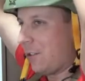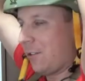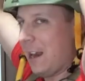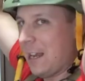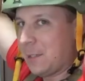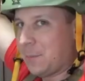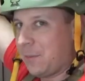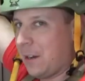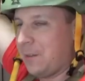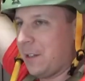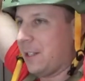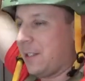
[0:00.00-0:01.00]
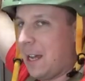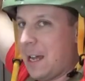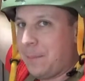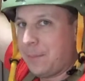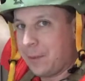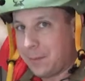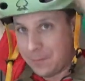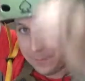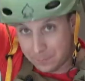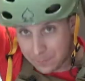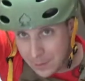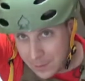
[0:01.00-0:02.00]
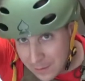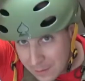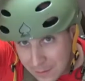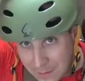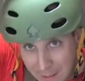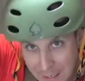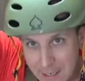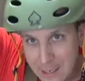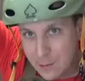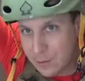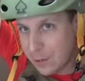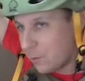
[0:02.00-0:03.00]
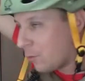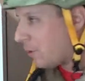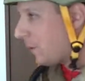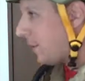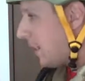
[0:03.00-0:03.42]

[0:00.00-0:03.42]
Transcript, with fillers: grasp around the top. You know, like unicorn, the